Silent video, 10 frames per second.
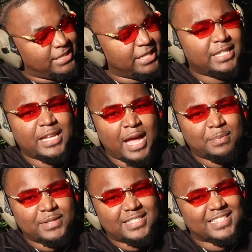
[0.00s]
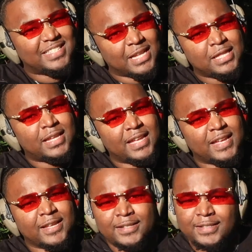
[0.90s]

Cyelee Optics has done it again.